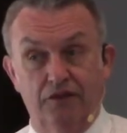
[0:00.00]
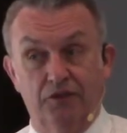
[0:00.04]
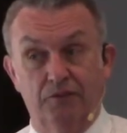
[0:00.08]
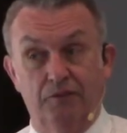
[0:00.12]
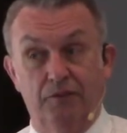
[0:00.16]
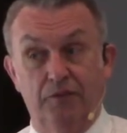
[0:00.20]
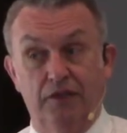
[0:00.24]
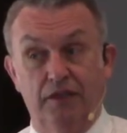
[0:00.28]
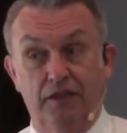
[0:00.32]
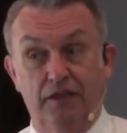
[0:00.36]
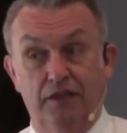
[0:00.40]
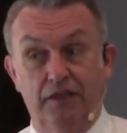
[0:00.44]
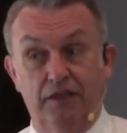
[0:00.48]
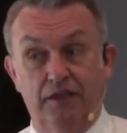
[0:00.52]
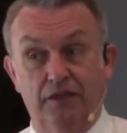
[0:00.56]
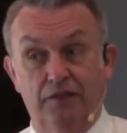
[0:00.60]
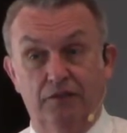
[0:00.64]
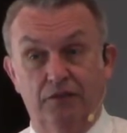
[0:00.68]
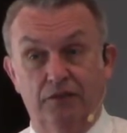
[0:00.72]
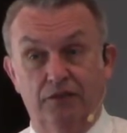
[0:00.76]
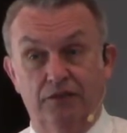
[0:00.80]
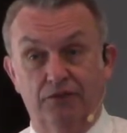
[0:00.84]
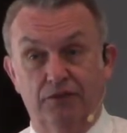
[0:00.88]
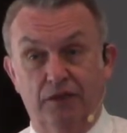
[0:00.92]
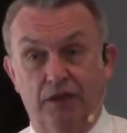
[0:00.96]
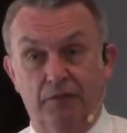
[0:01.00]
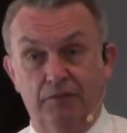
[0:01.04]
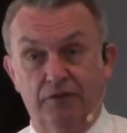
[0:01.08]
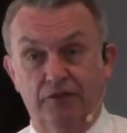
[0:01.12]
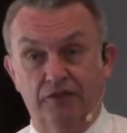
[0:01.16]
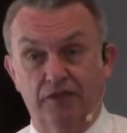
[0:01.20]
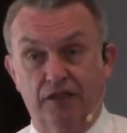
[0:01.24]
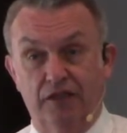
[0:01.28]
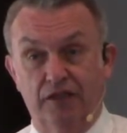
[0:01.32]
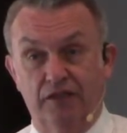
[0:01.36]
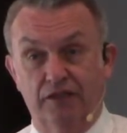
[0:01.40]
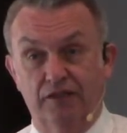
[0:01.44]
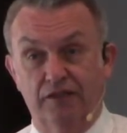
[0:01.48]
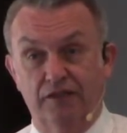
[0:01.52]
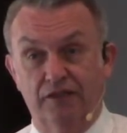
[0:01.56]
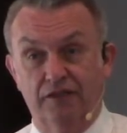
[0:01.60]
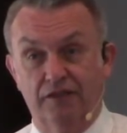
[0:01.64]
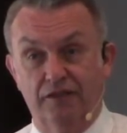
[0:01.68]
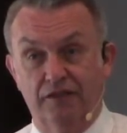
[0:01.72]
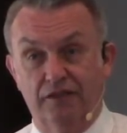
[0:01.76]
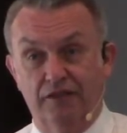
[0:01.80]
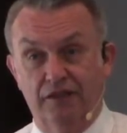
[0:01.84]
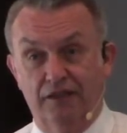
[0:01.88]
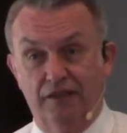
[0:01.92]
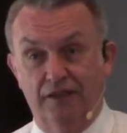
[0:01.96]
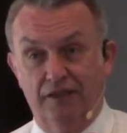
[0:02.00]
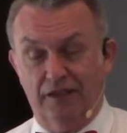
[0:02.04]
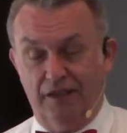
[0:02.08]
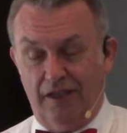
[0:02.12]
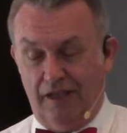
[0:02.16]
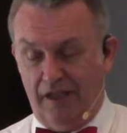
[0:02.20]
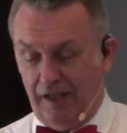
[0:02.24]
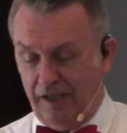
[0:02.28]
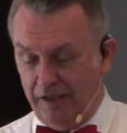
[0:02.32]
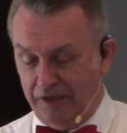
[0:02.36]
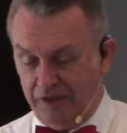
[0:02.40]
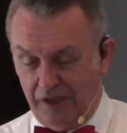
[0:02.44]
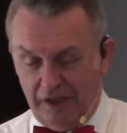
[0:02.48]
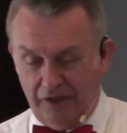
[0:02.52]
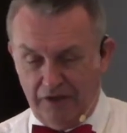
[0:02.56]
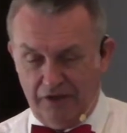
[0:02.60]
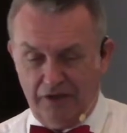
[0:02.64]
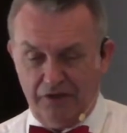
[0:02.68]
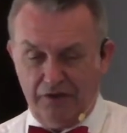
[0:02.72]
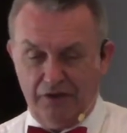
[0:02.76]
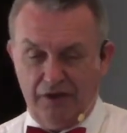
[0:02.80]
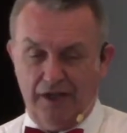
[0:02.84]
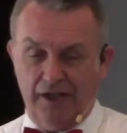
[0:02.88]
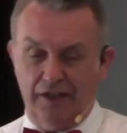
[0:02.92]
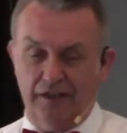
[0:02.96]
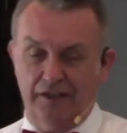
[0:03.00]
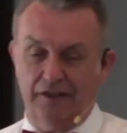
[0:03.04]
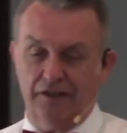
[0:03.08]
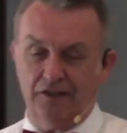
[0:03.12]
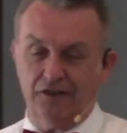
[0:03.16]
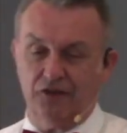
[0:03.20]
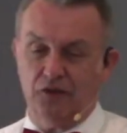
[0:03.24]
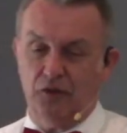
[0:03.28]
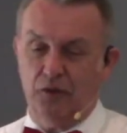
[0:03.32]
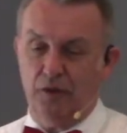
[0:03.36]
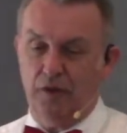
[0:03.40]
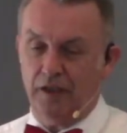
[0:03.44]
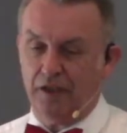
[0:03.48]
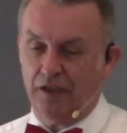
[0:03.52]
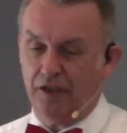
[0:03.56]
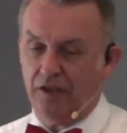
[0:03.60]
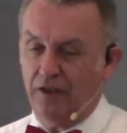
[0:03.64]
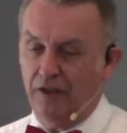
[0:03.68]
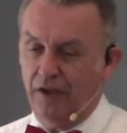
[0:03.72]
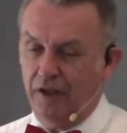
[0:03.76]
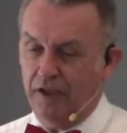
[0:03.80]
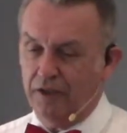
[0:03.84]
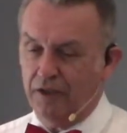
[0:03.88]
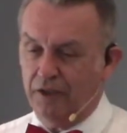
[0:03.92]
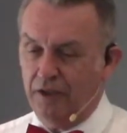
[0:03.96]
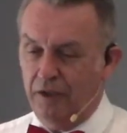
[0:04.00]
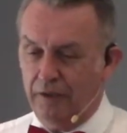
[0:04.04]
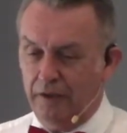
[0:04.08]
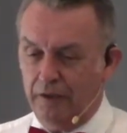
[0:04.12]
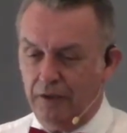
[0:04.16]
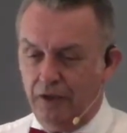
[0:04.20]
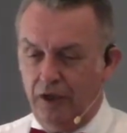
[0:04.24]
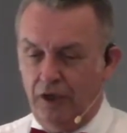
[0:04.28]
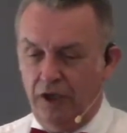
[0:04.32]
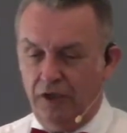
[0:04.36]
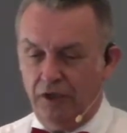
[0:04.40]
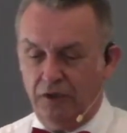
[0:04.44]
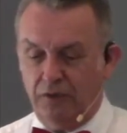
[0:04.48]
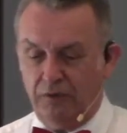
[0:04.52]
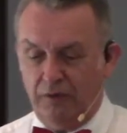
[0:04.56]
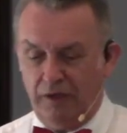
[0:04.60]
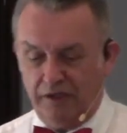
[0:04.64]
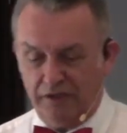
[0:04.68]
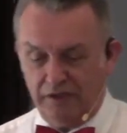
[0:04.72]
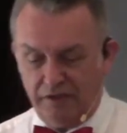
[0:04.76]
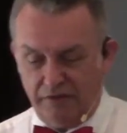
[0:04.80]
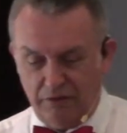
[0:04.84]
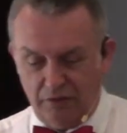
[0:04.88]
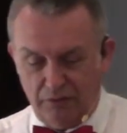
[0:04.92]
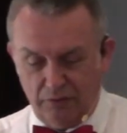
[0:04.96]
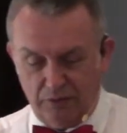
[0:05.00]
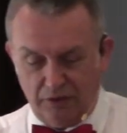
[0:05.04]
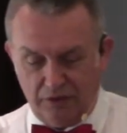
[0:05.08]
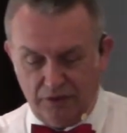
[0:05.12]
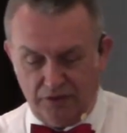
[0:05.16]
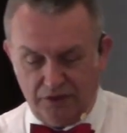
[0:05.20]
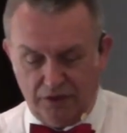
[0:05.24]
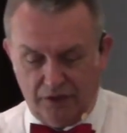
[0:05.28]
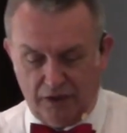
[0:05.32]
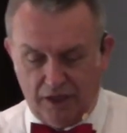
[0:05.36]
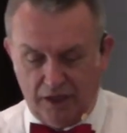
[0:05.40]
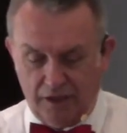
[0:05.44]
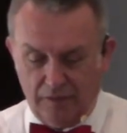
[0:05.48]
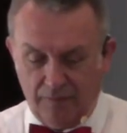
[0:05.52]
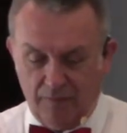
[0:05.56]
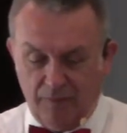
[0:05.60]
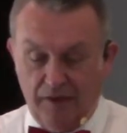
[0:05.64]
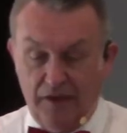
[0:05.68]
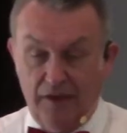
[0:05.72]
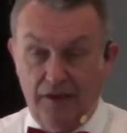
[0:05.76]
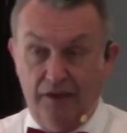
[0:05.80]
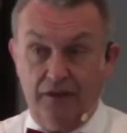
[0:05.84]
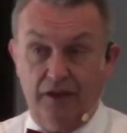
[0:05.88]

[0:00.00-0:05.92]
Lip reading: Speed, which represents Alexander the Great and his quick conquest of the world. All right.